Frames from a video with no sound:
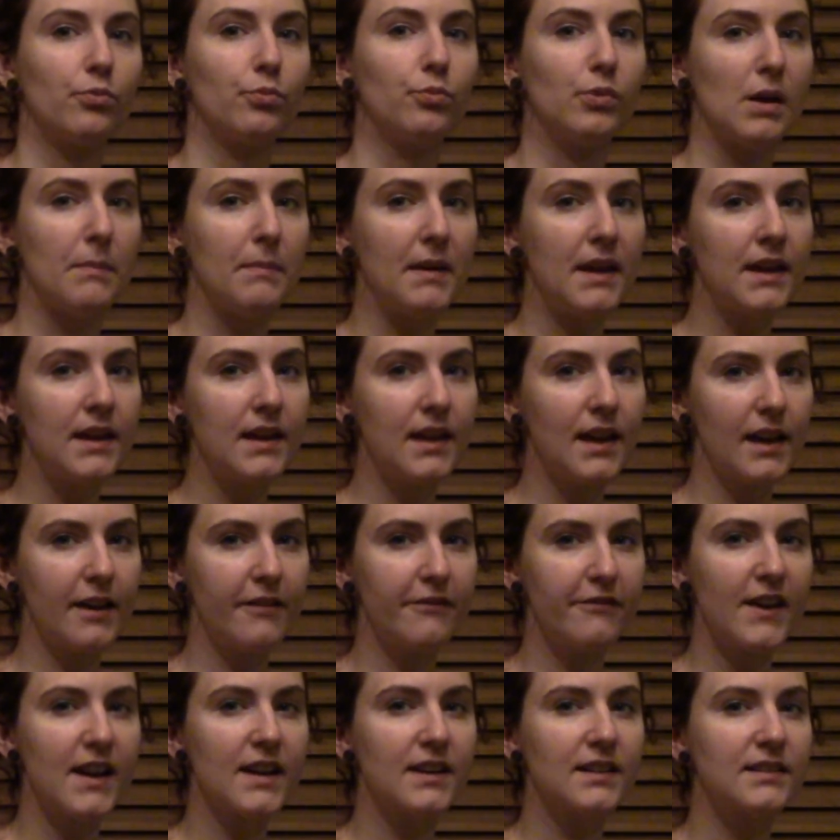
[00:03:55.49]
ribbing
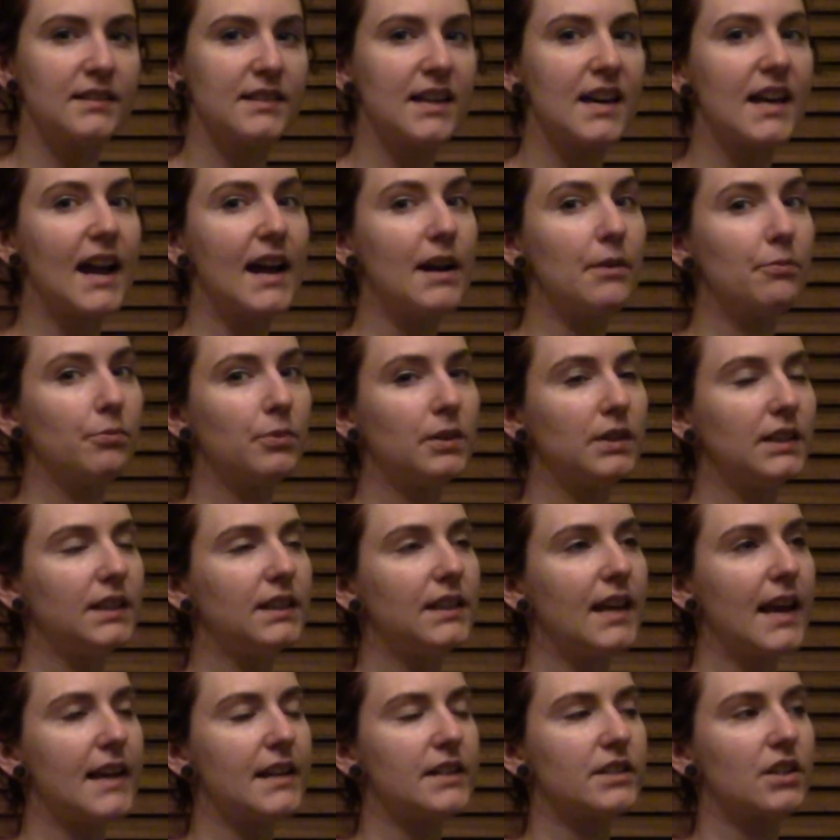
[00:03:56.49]
effect that I really
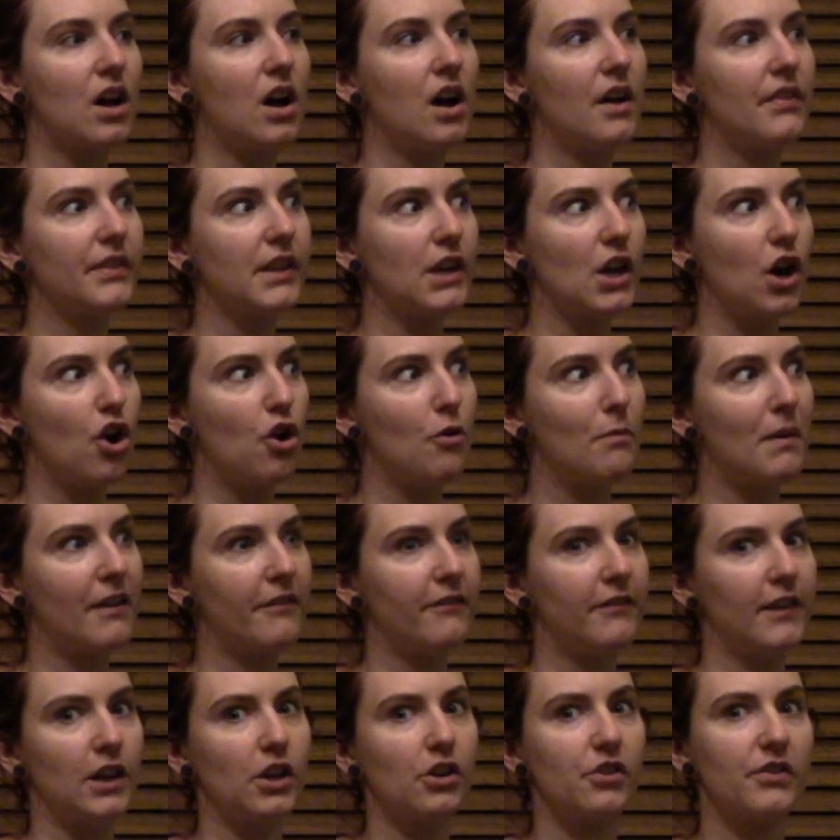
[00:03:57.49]
liked on the Oh My
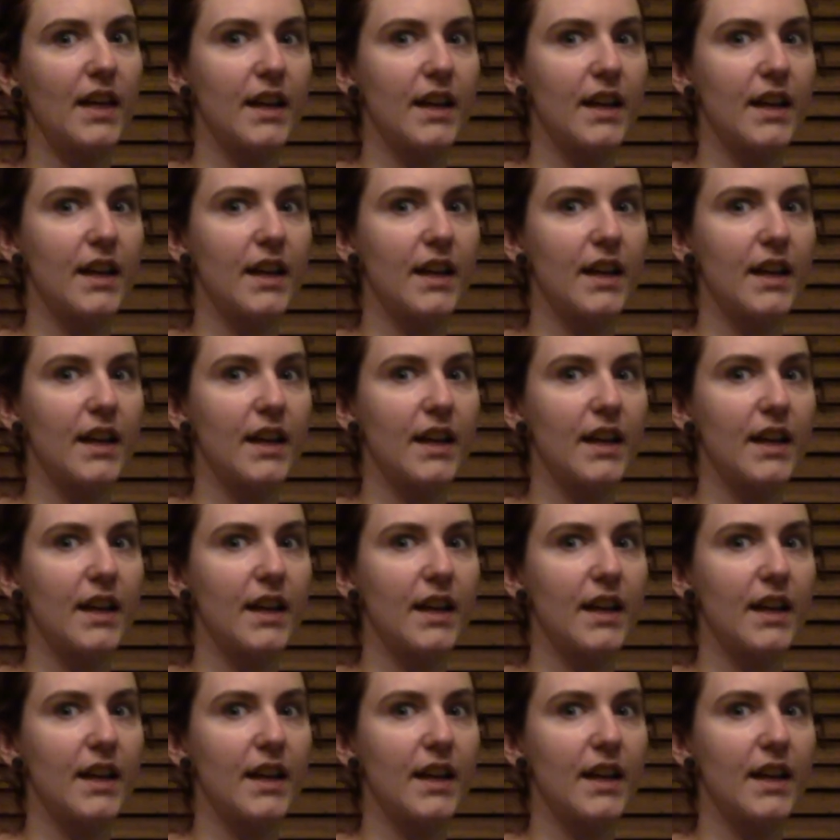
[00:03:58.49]
Figure,